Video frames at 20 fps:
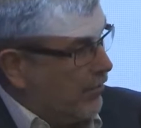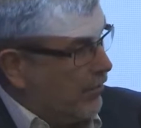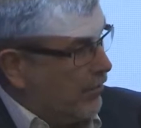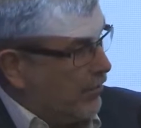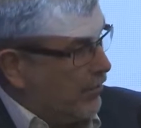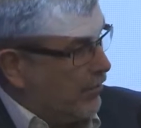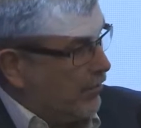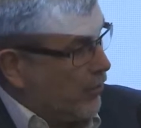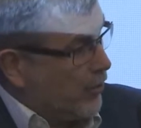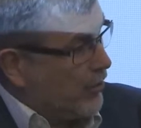
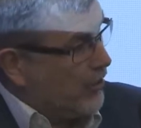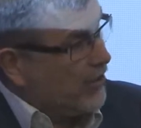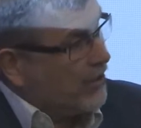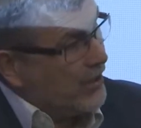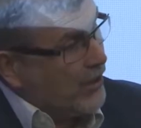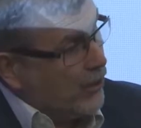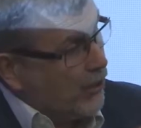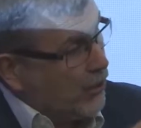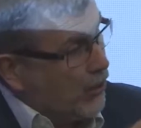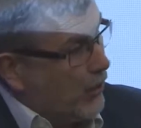
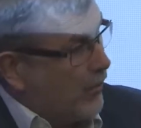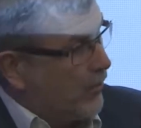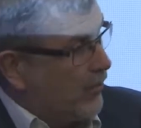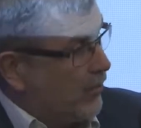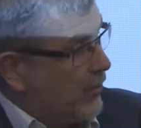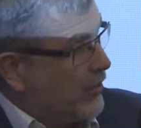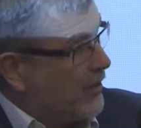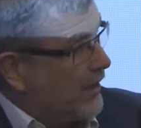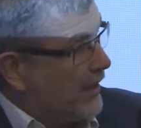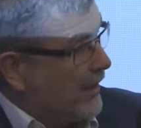policy or
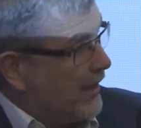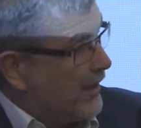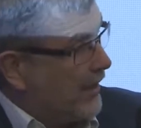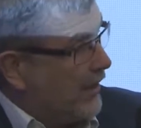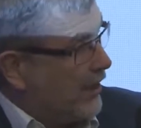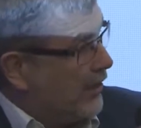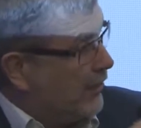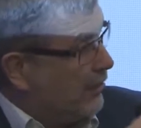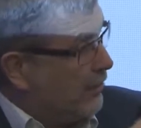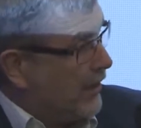government can
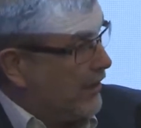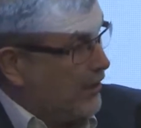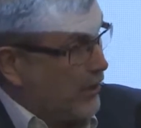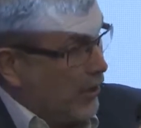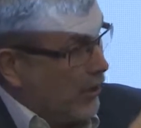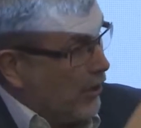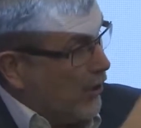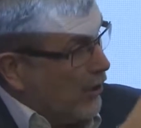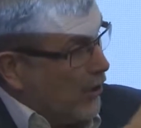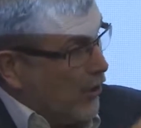help in
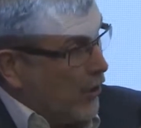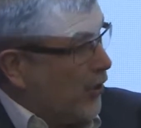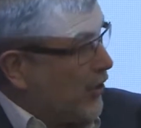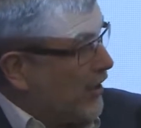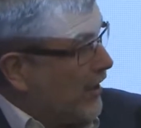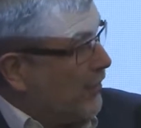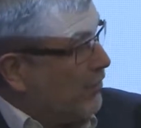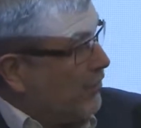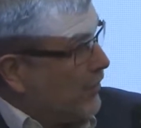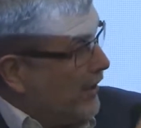or
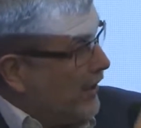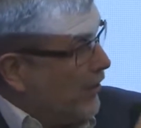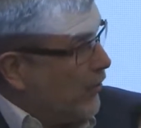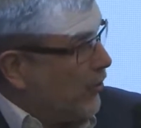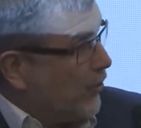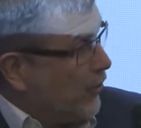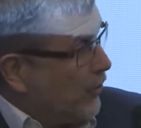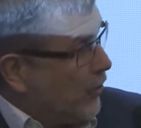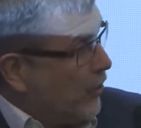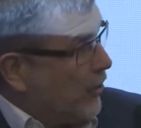can play a
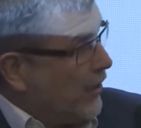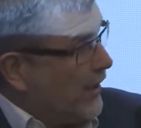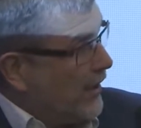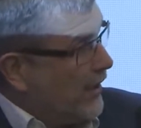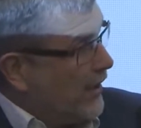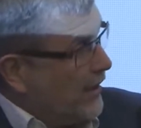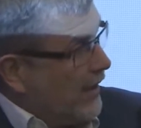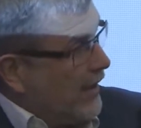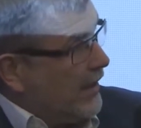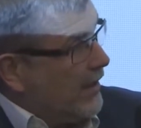role
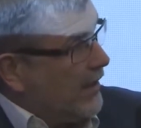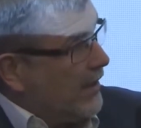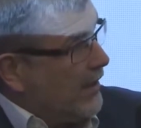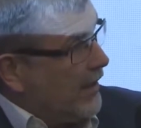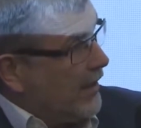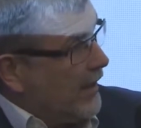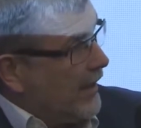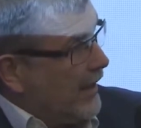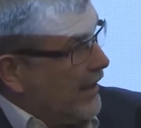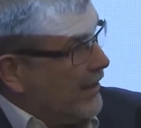in
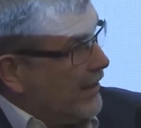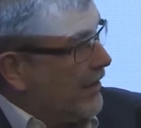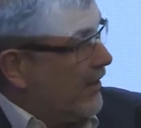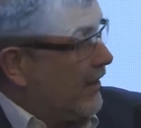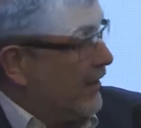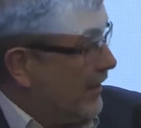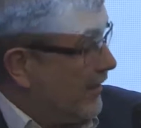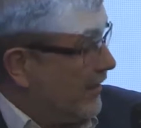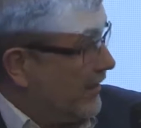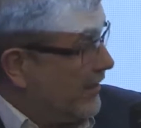
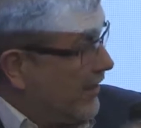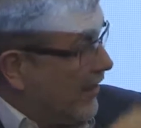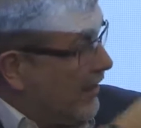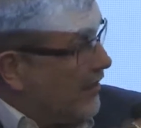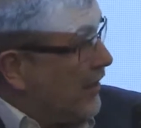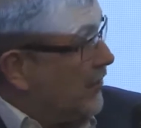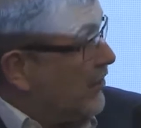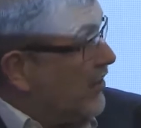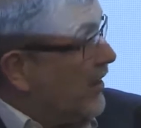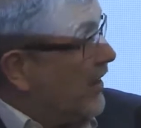
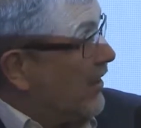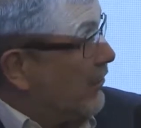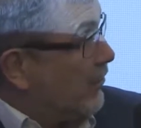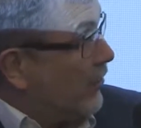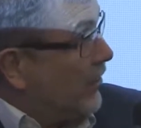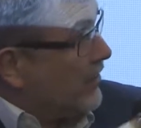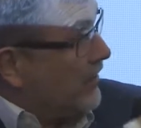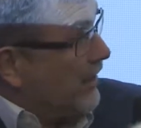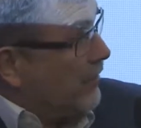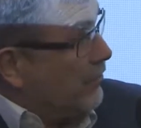incentives, take
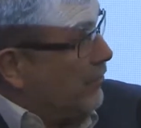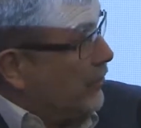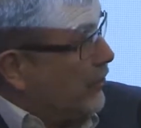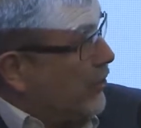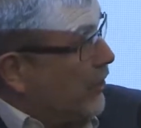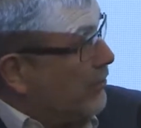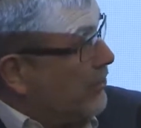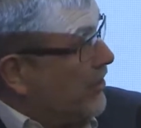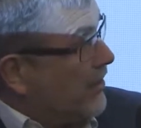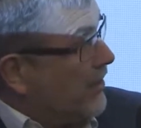for example
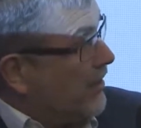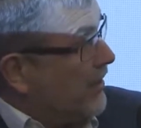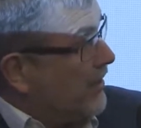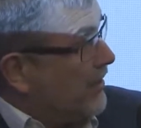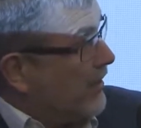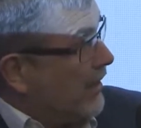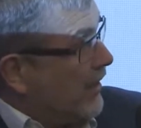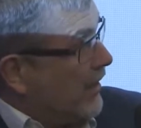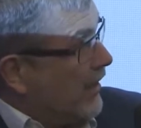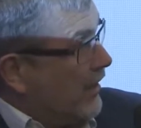
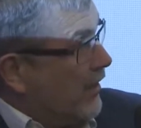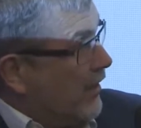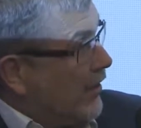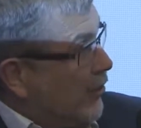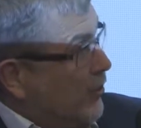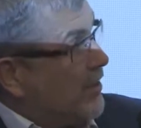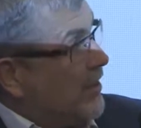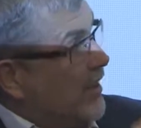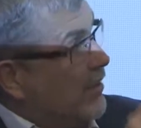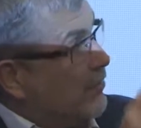subsidies,
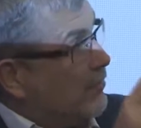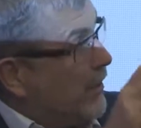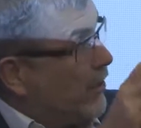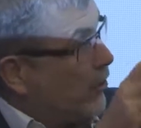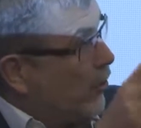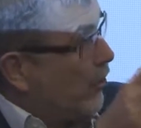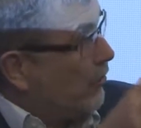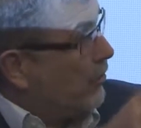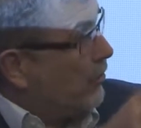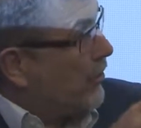which can be
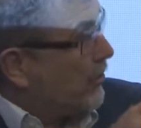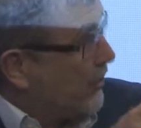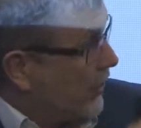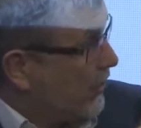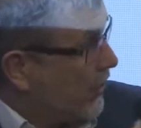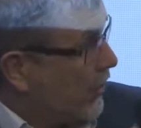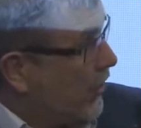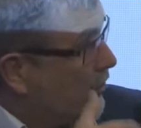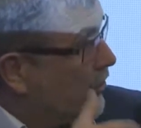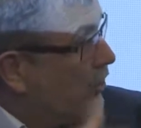coupled
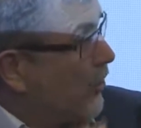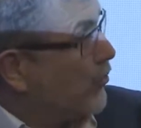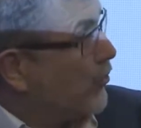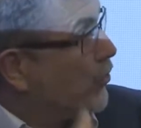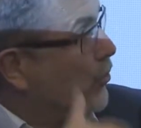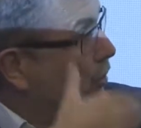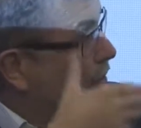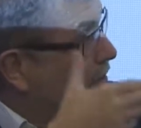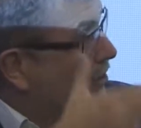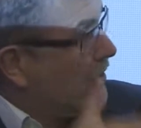on
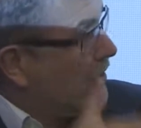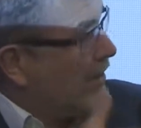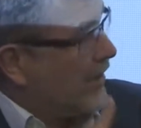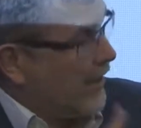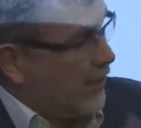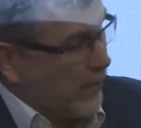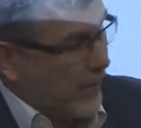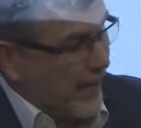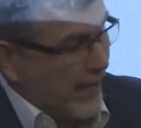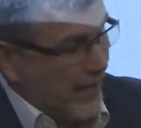quality
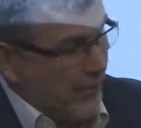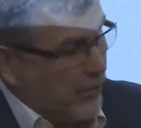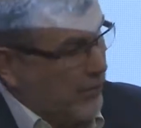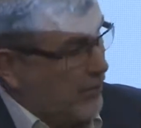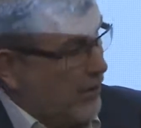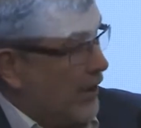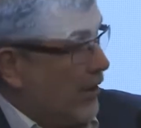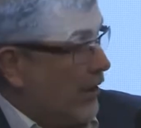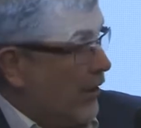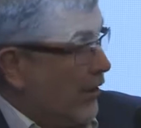
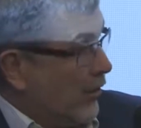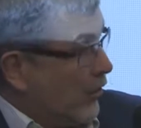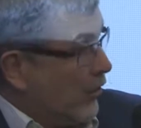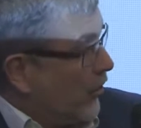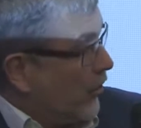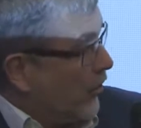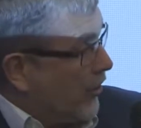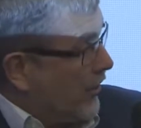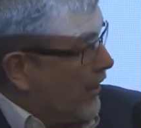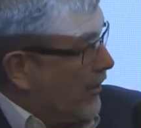requirements
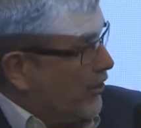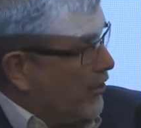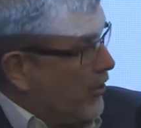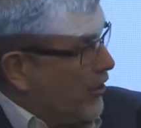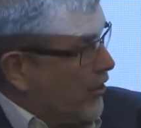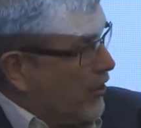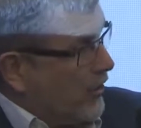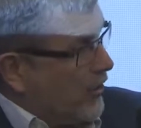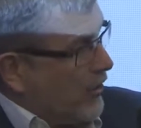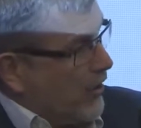or even
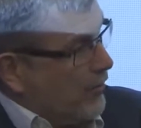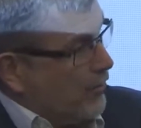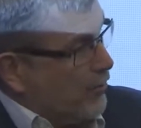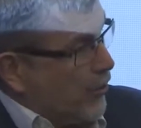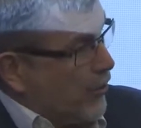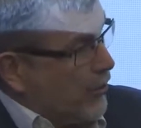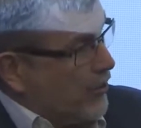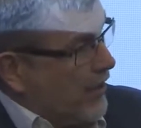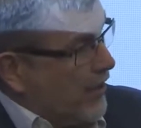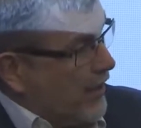just
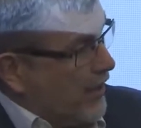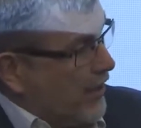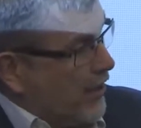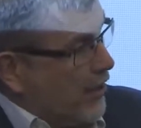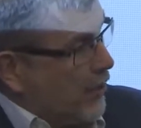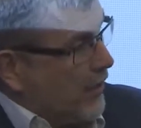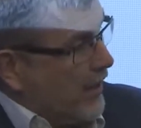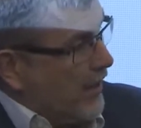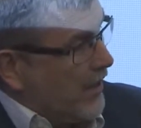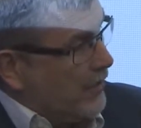imposing
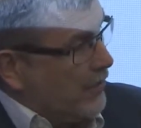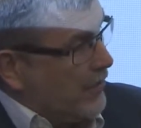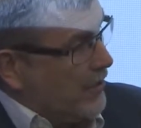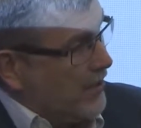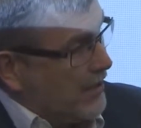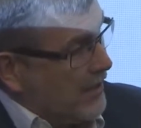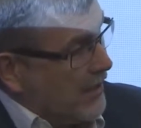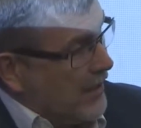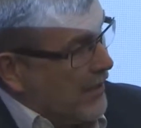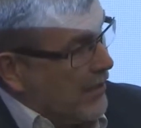
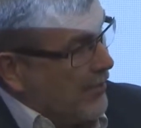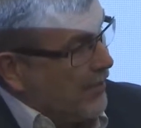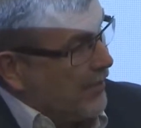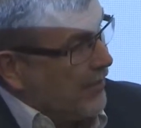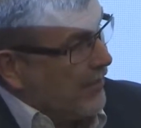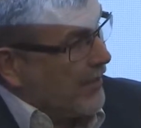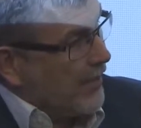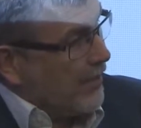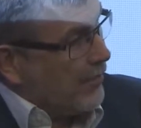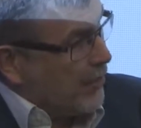requirements.
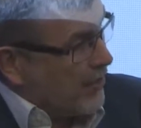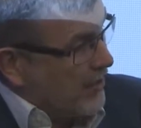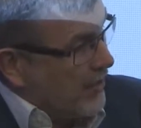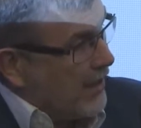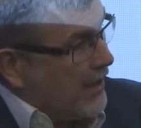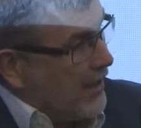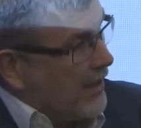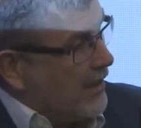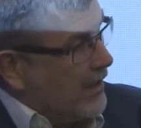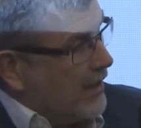But
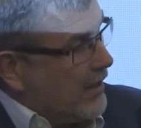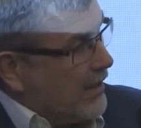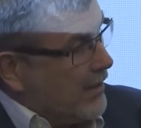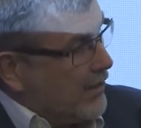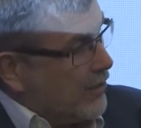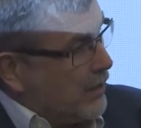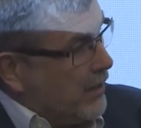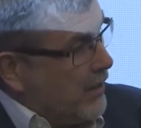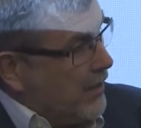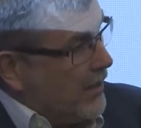there I think
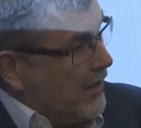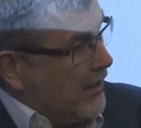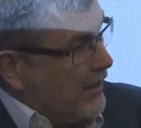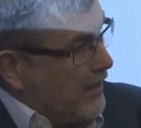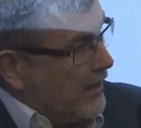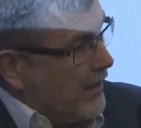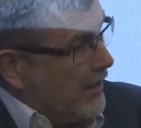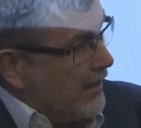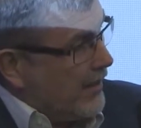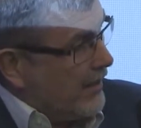it's really
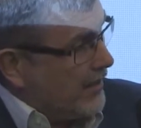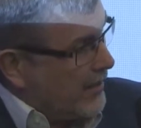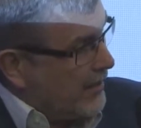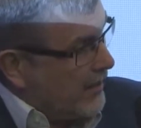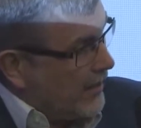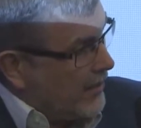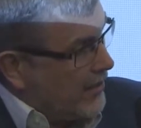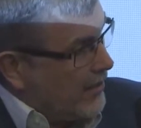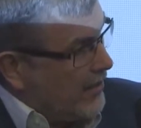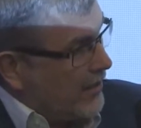
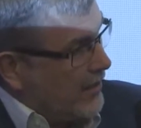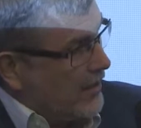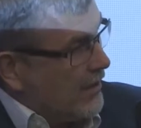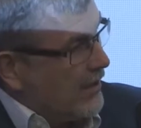essential